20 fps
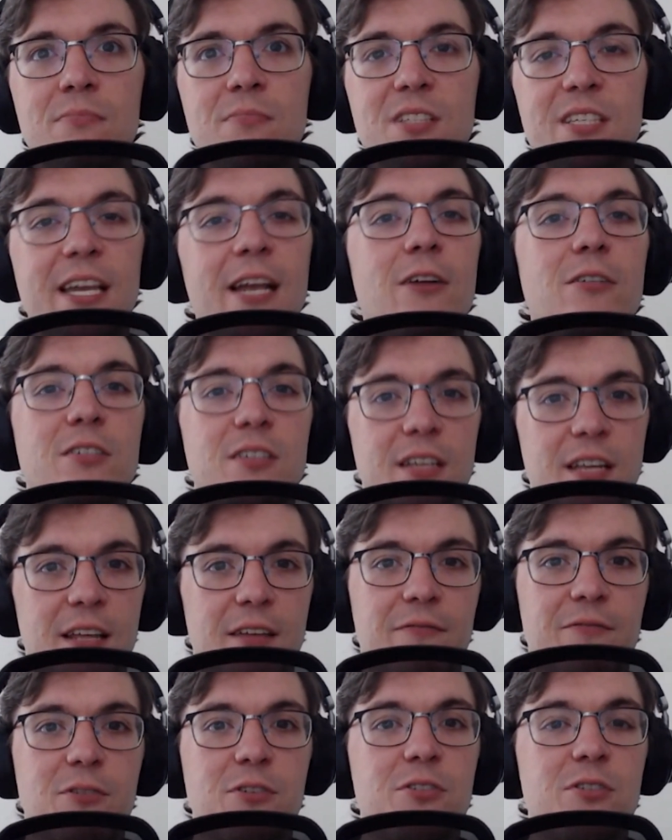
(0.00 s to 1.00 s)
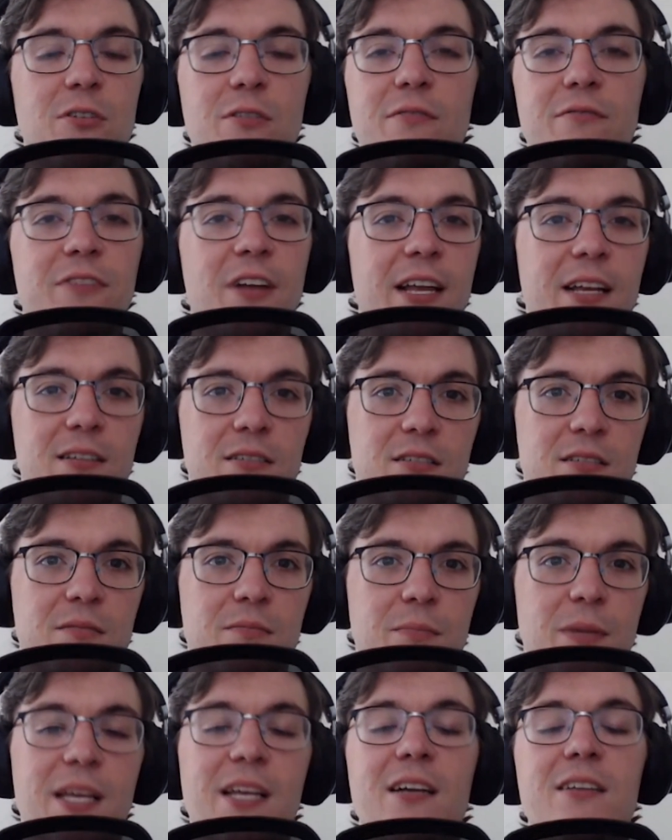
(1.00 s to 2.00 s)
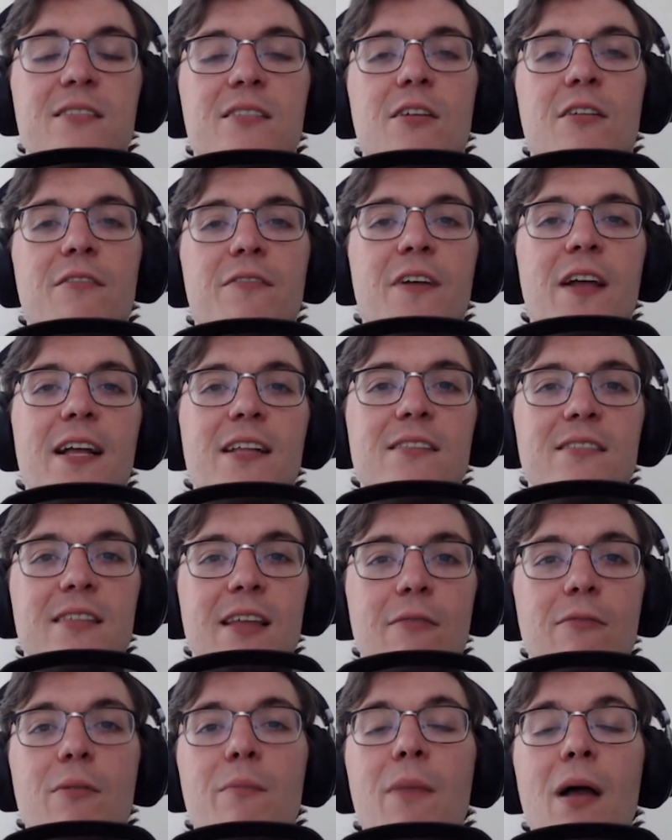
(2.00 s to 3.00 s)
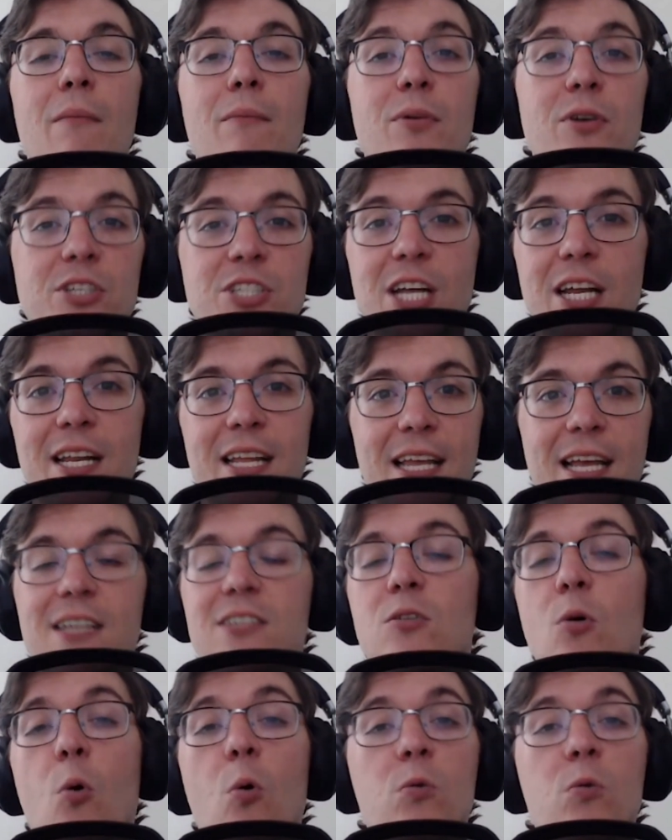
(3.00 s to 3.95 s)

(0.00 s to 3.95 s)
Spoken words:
scarcity for certain fans, because there are fans that remember JDS,